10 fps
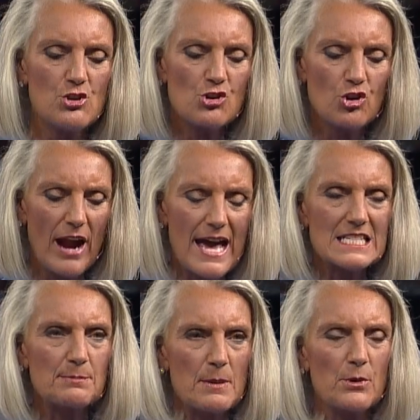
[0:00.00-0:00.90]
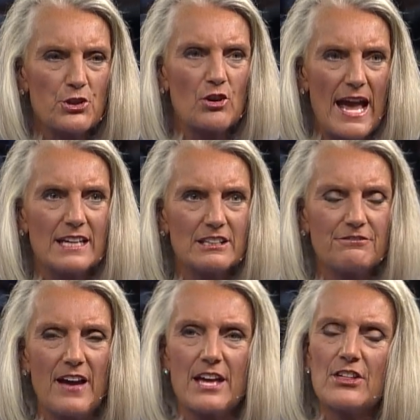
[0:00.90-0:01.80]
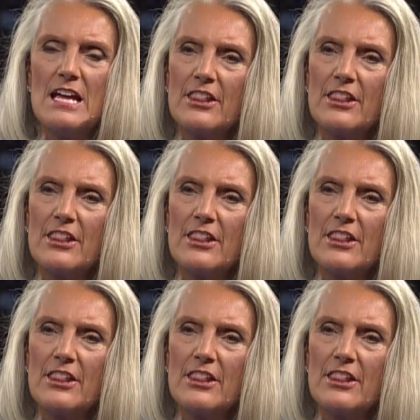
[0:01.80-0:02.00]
you grasp him with your hand of faith,